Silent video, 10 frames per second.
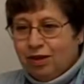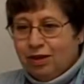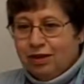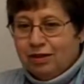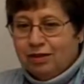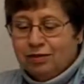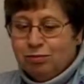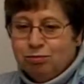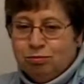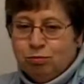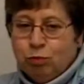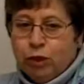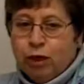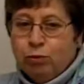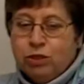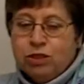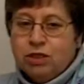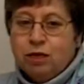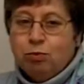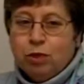Uh, when I was a
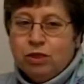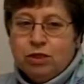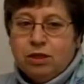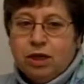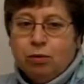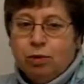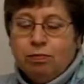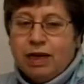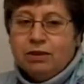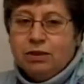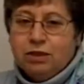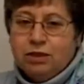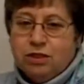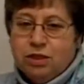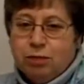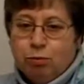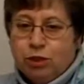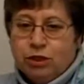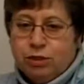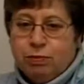state president, I went back to D.C. and
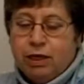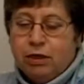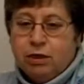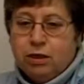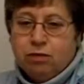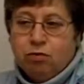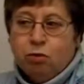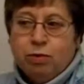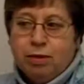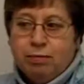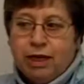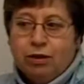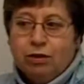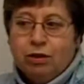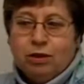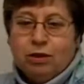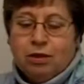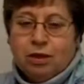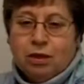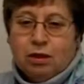participated in a vote by mail
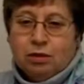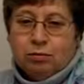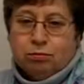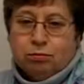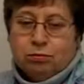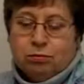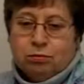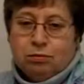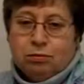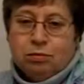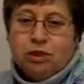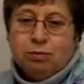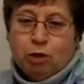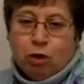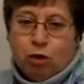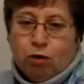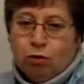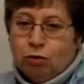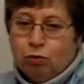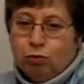uh,
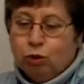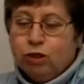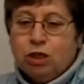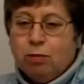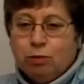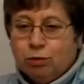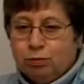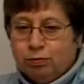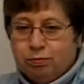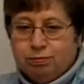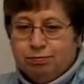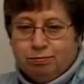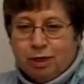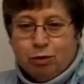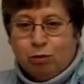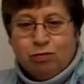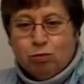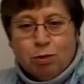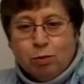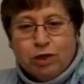seminar or workshop, or I don't
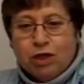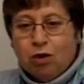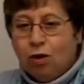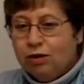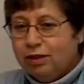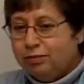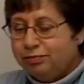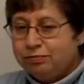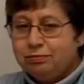even remember what they called it,